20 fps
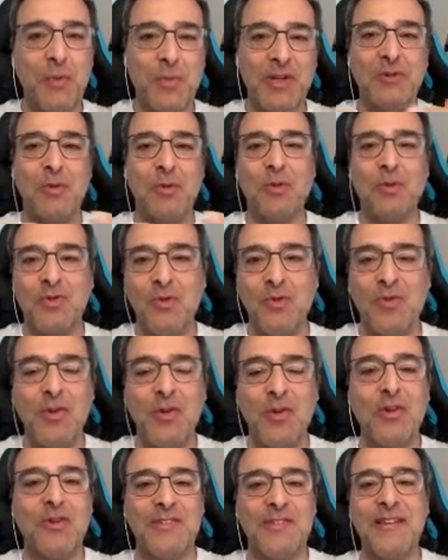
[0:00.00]
but also for
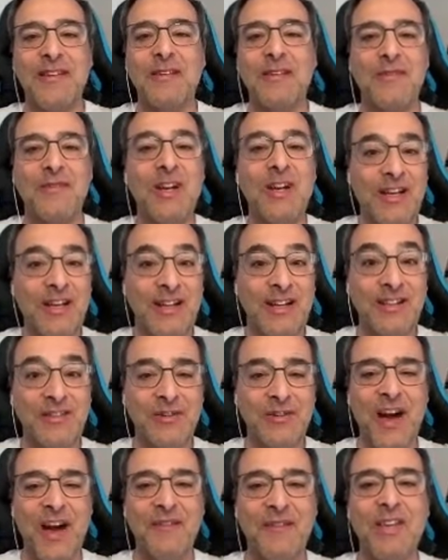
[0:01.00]
yourself in
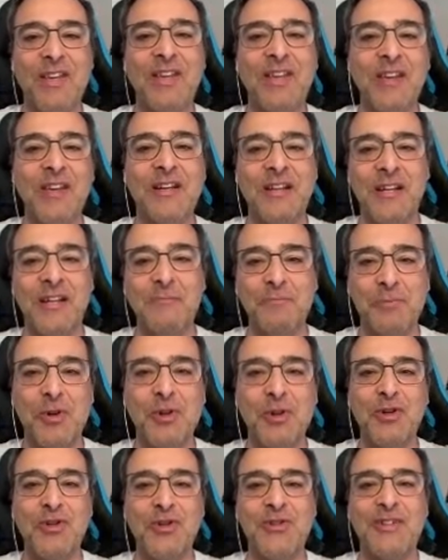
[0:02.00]
driving here in
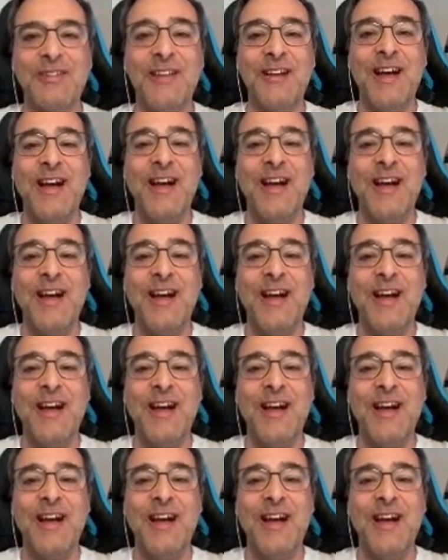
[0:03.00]
Portugal.